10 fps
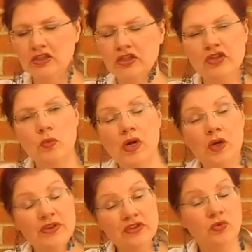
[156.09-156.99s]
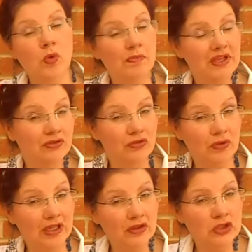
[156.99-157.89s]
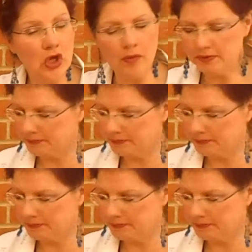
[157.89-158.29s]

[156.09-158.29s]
Does it work with just one piece of string at the top?